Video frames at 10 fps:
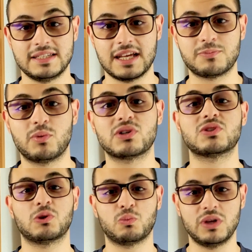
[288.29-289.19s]
that
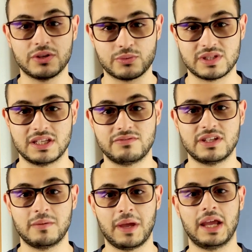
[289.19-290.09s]
person will receive the
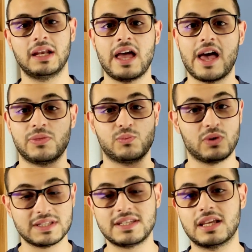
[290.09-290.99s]
email, and
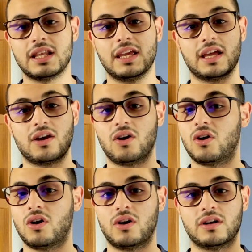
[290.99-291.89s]
once you click
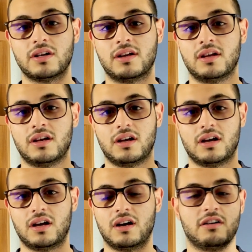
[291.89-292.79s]
on
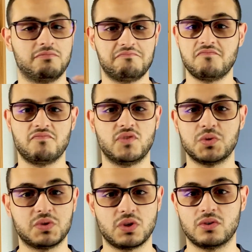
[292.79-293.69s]

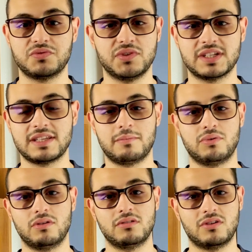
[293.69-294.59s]
view the note, for
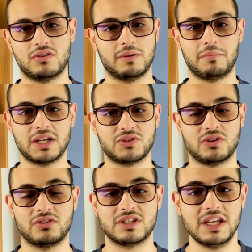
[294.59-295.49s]
example, on a button
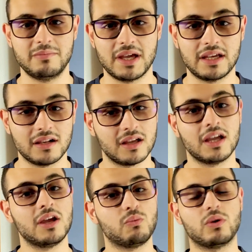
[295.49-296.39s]
on the email,
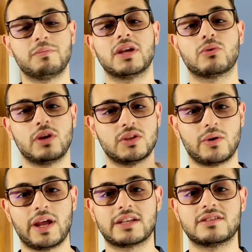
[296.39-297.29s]
will be
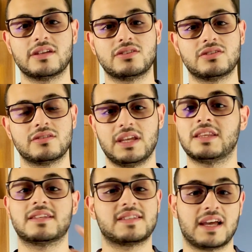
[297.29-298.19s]
redirected
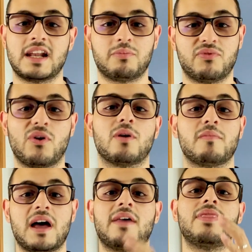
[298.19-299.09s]
in the sign up form,
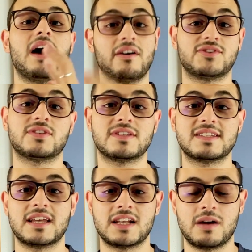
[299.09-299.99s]
and after the
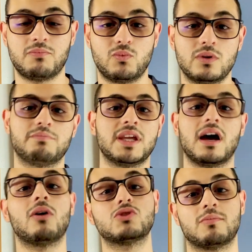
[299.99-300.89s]
sign up will be
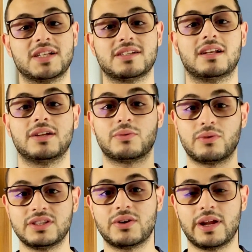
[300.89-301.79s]
automatically
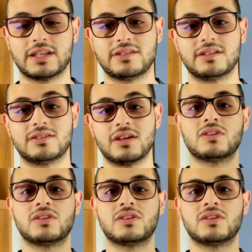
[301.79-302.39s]
redirected